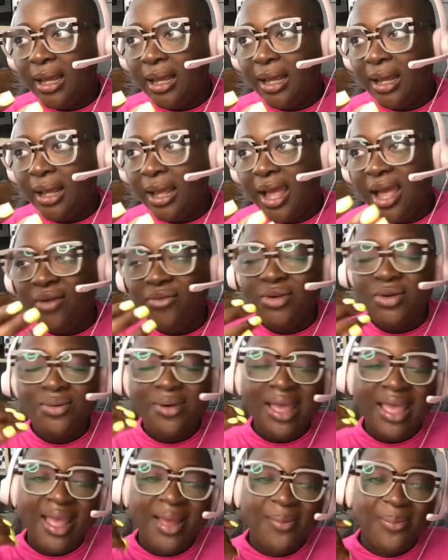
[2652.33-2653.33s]
have you
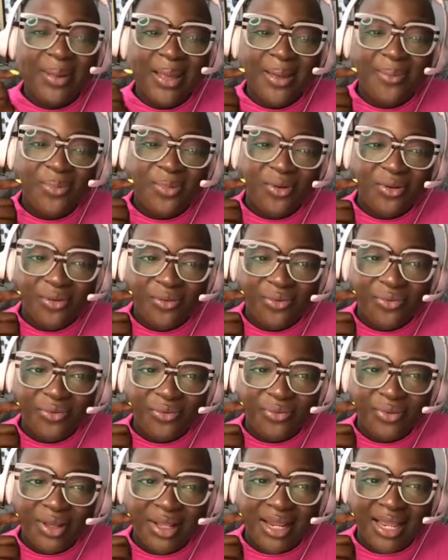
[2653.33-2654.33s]
had people
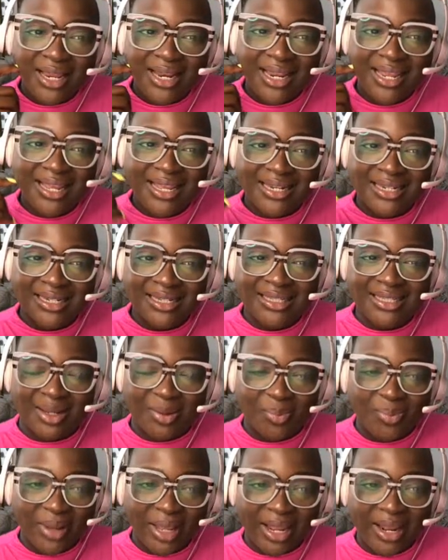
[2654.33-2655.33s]
feel like they can just
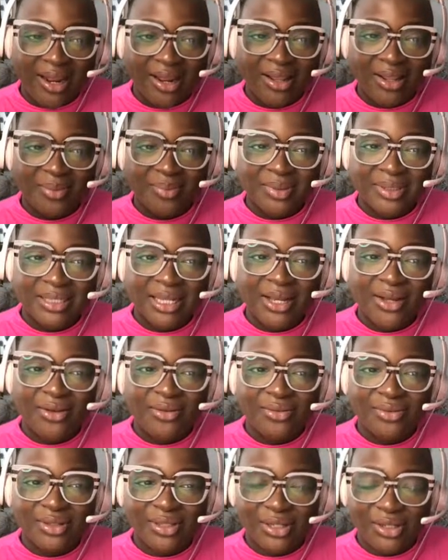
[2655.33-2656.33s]
compare
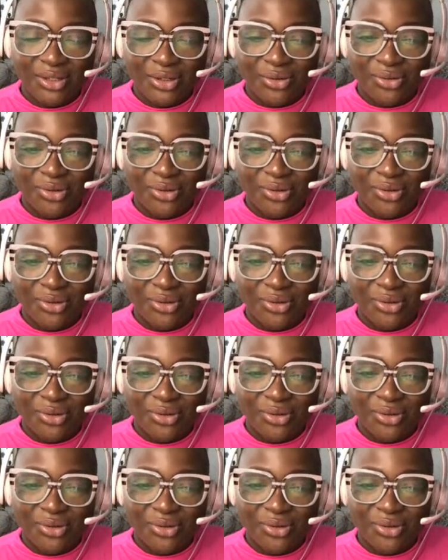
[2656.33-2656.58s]
themselves to your